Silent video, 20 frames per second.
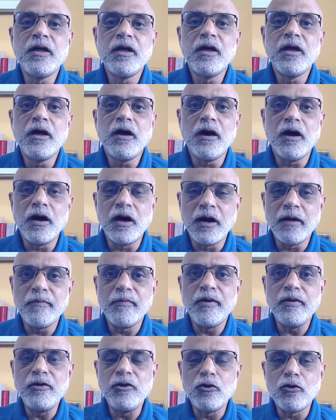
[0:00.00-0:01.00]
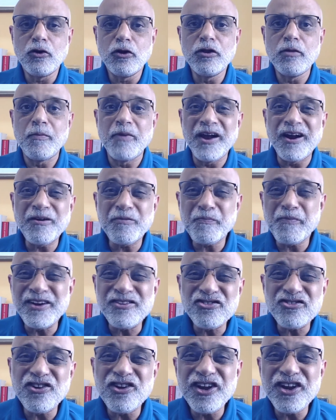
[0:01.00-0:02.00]
The blood
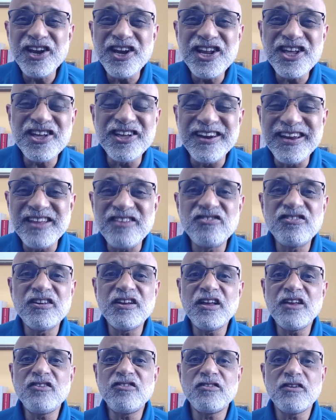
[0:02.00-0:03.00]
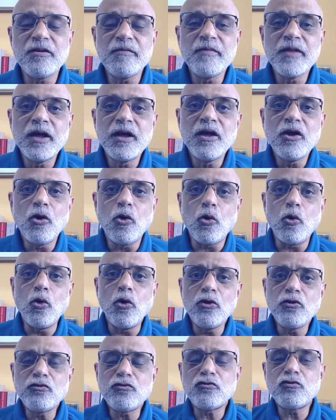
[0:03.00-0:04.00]
pressure increases.
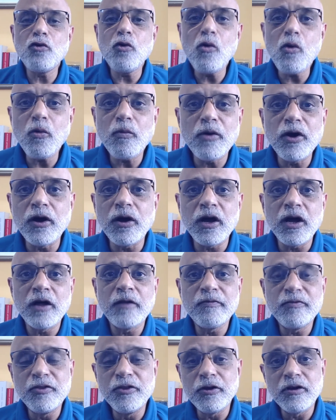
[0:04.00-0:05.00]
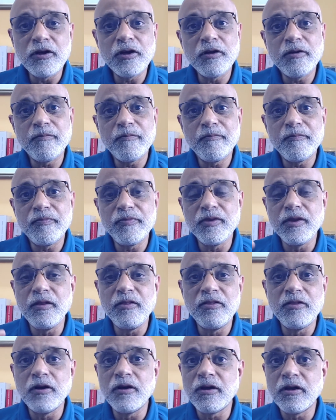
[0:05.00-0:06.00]
Also,
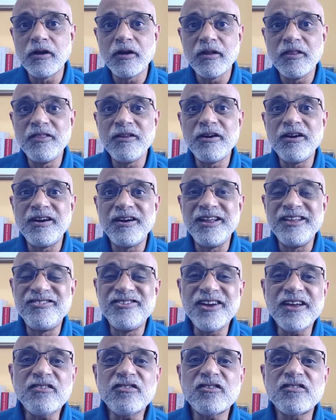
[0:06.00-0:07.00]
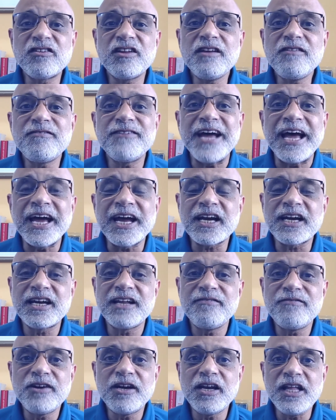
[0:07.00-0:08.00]
the digestive
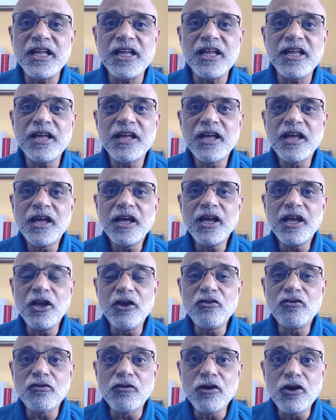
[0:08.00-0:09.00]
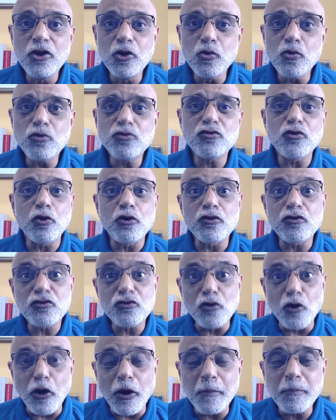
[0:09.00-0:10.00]
activity is reduced or
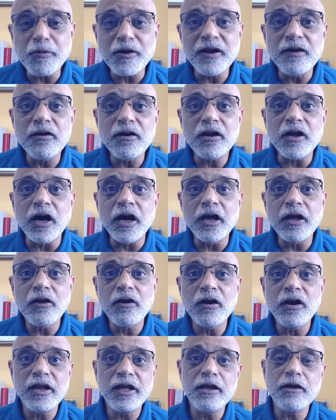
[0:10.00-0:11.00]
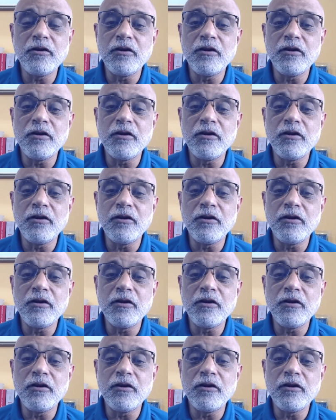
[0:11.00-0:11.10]
stopped entirely.